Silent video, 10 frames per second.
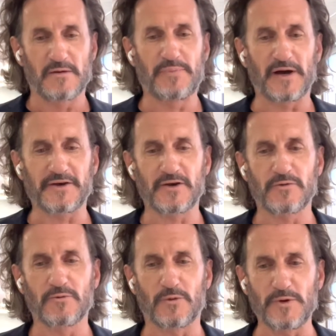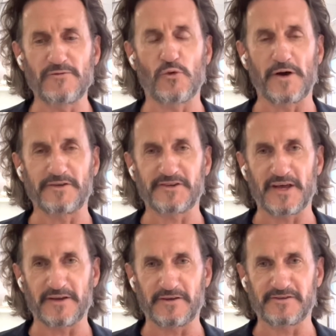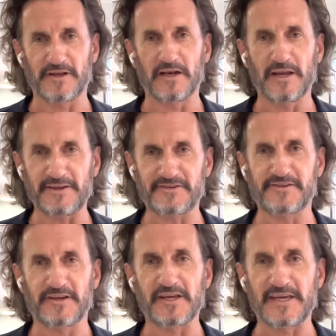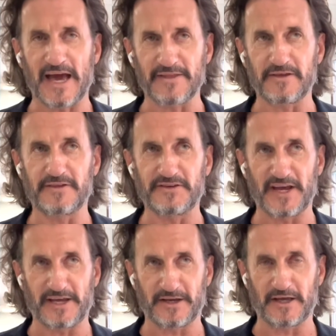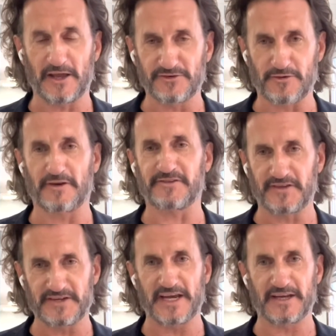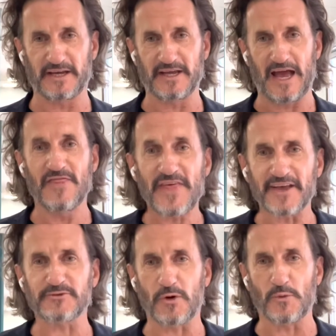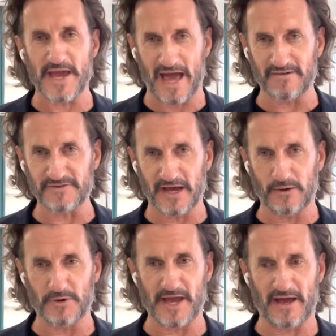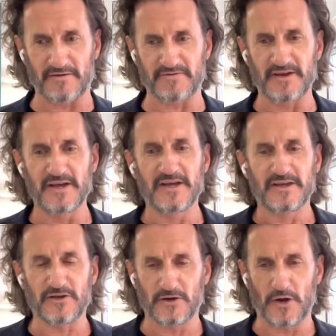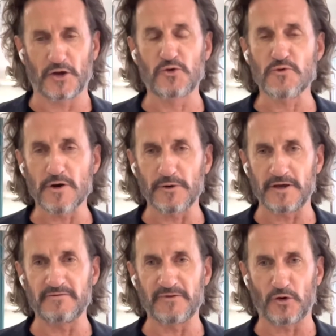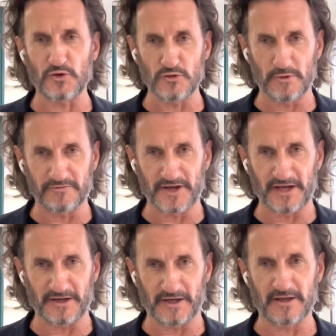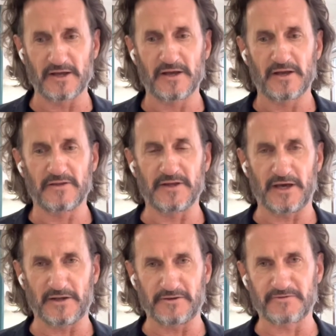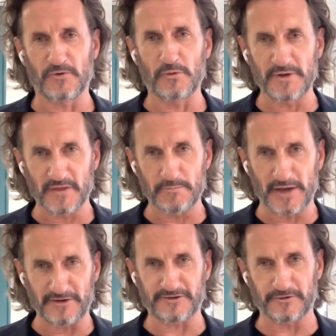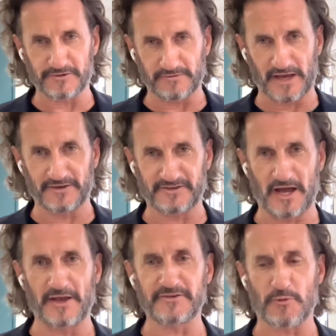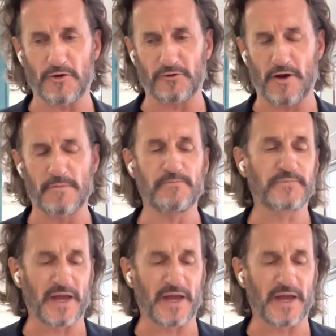But what we've always said is, let's gather the data and trust the data. And that's what we have now. We have, a growing volume of data that is forming the basis of our science program,